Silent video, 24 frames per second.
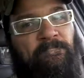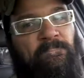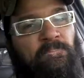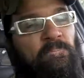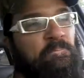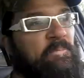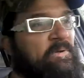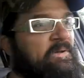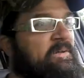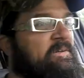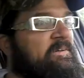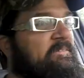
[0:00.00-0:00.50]

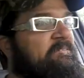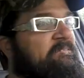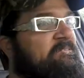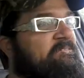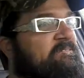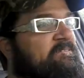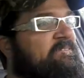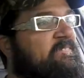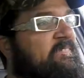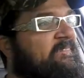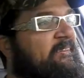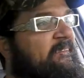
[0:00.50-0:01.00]
But
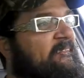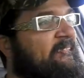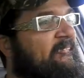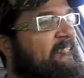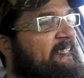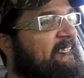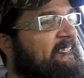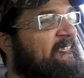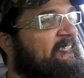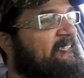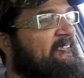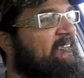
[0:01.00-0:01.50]

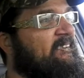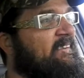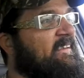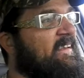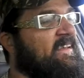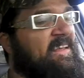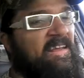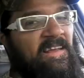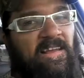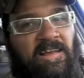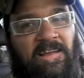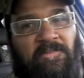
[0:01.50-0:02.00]

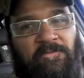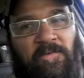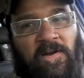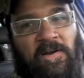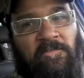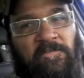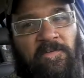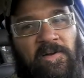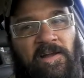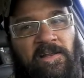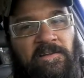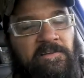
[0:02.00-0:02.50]
if I
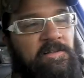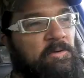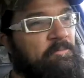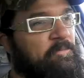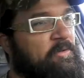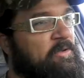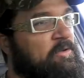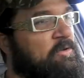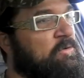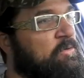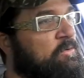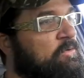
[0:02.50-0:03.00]
find
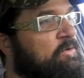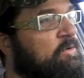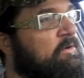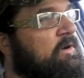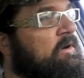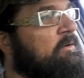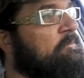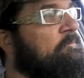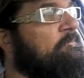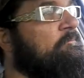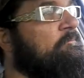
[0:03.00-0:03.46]
something cool, I'll